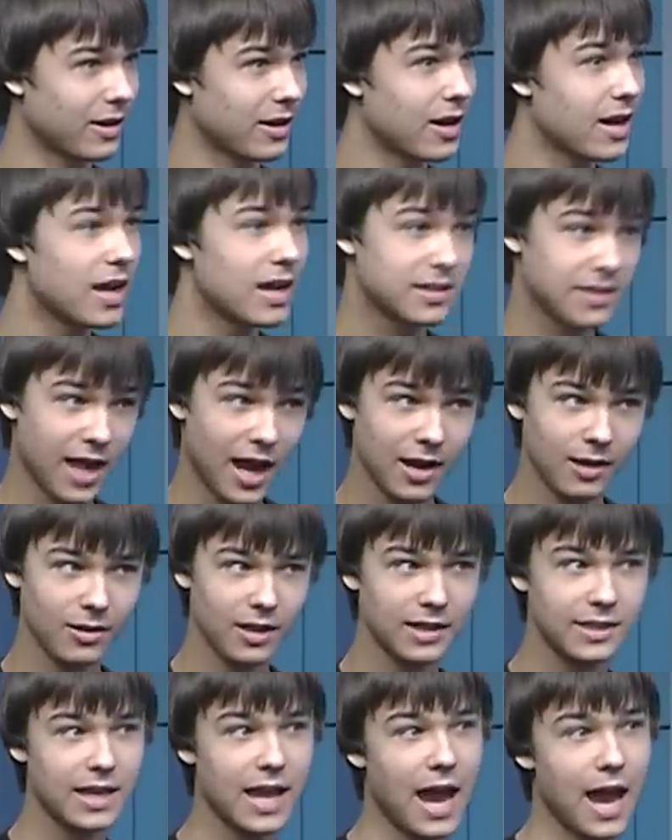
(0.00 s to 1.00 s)
Mm -hmm. It's kind of
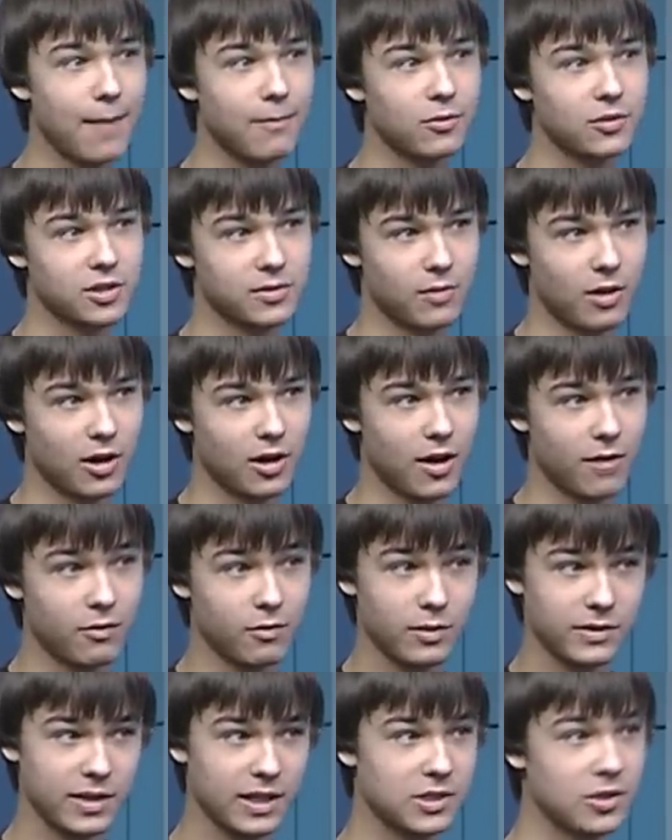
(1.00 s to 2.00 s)
like the Apple Smart Cover,
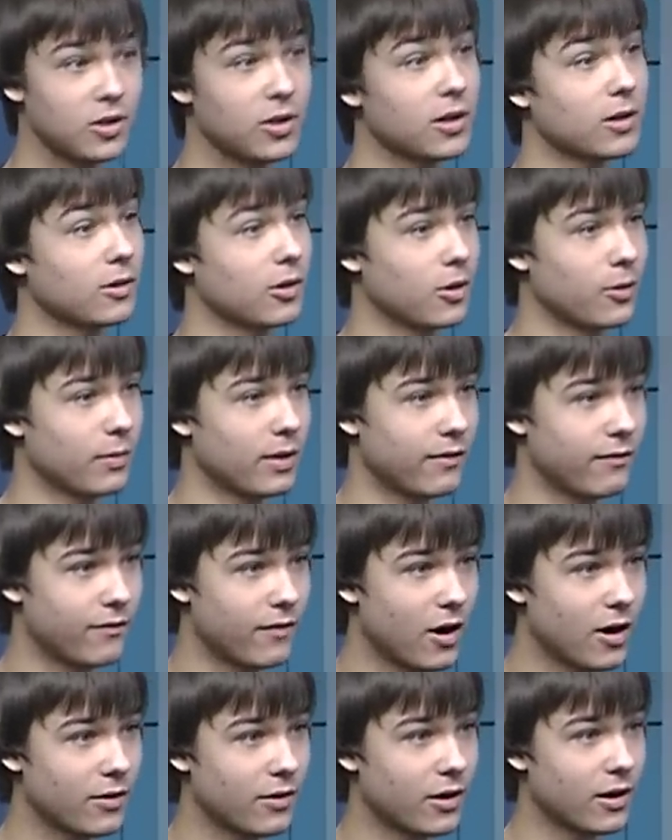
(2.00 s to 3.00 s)
but they took it a little bit
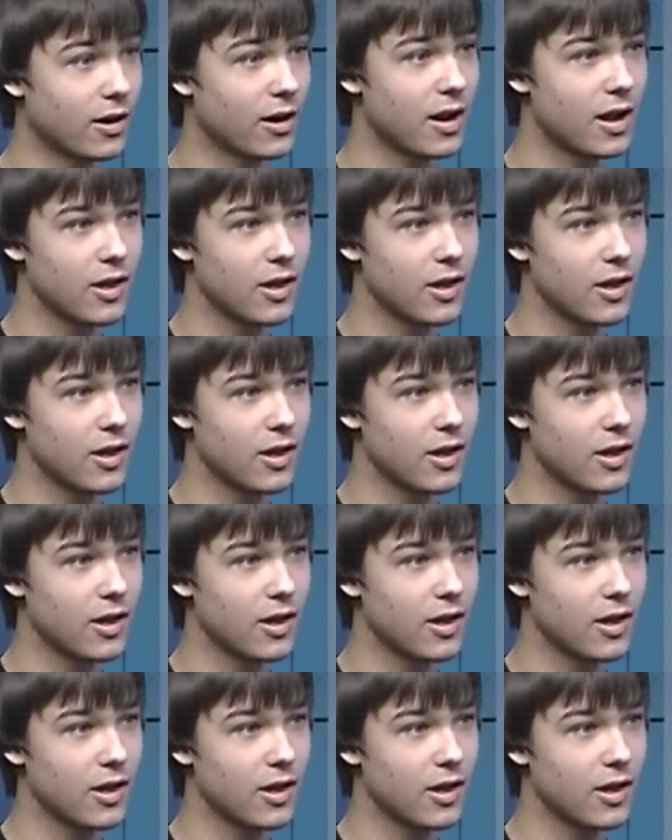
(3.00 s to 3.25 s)
farther.